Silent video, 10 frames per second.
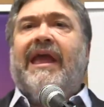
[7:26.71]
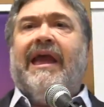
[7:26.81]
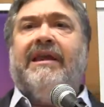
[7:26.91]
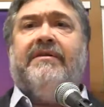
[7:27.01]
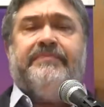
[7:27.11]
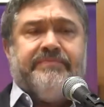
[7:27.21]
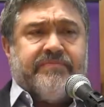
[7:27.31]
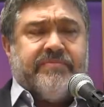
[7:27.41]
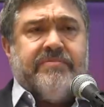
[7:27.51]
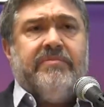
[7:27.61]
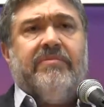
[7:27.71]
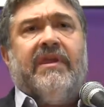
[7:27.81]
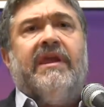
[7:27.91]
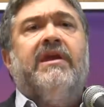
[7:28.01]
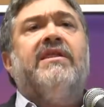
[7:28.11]
And
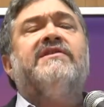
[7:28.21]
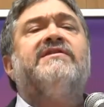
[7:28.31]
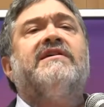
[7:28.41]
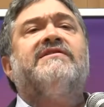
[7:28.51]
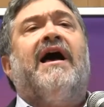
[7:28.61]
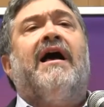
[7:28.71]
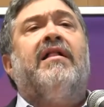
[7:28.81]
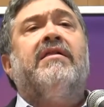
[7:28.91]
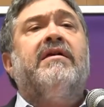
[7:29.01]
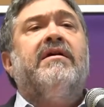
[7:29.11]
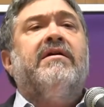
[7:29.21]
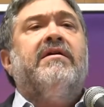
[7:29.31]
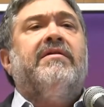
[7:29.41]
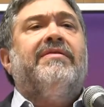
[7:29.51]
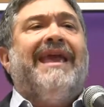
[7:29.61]
in this chazal,
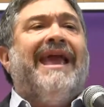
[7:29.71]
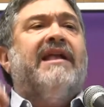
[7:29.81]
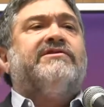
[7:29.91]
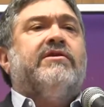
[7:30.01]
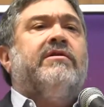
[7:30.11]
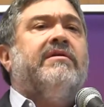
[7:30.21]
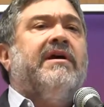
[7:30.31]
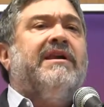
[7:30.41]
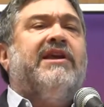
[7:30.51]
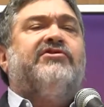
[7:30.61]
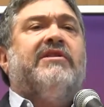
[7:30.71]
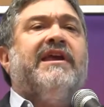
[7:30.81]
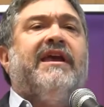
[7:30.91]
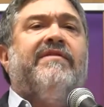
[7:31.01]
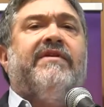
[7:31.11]
the answer
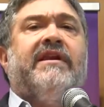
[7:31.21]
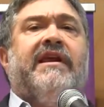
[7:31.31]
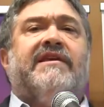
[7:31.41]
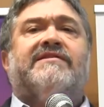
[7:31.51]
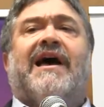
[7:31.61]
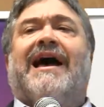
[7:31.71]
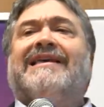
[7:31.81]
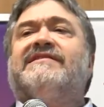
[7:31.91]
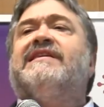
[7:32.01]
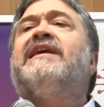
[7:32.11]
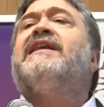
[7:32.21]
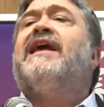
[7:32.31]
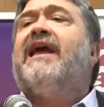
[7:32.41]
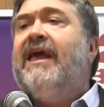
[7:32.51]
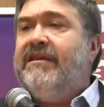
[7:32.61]
initially given is
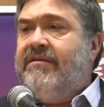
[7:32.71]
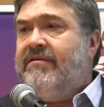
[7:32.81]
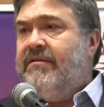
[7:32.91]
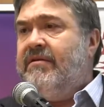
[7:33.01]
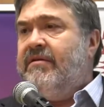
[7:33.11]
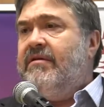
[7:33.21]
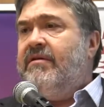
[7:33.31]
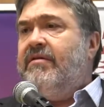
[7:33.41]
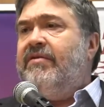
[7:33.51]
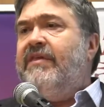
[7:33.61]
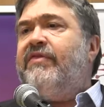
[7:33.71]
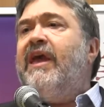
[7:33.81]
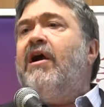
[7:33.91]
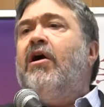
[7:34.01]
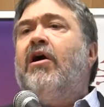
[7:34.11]
azinchen, that
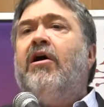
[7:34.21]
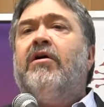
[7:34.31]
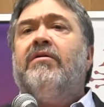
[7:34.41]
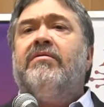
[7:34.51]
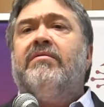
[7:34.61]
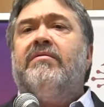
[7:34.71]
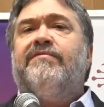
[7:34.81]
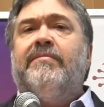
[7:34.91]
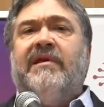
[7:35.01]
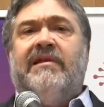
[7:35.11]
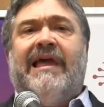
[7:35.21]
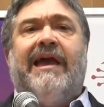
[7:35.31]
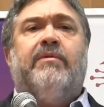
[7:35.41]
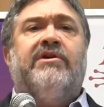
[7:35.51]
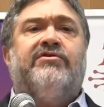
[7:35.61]
they are from the
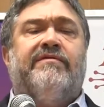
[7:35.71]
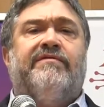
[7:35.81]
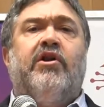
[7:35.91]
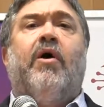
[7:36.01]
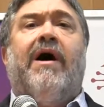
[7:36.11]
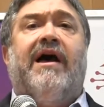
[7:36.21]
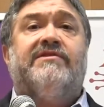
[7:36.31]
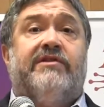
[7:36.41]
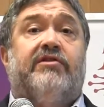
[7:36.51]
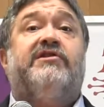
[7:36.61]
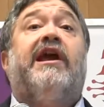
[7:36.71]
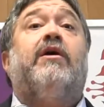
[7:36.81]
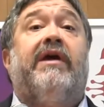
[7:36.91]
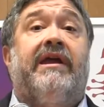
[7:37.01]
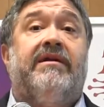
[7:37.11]
language of Noahs, they're
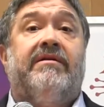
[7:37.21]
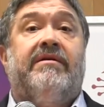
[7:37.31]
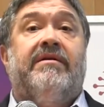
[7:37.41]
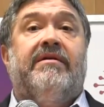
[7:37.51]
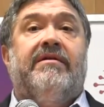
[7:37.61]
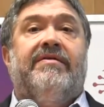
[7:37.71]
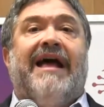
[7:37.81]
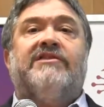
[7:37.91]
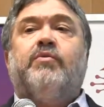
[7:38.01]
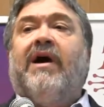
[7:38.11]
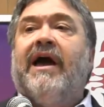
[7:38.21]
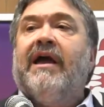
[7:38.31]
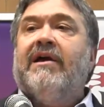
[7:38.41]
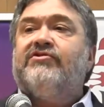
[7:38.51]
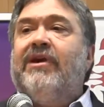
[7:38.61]
daring. That's why
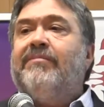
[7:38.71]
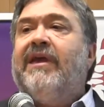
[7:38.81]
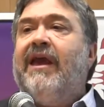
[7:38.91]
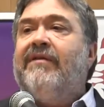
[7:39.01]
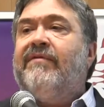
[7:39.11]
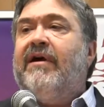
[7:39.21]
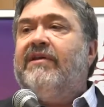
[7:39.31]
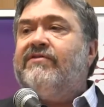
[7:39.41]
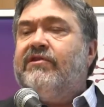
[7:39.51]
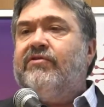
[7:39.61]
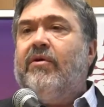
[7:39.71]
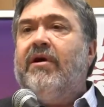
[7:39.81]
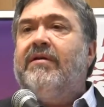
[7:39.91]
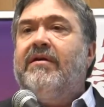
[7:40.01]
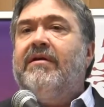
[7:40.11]
Hashem gave us the Torah.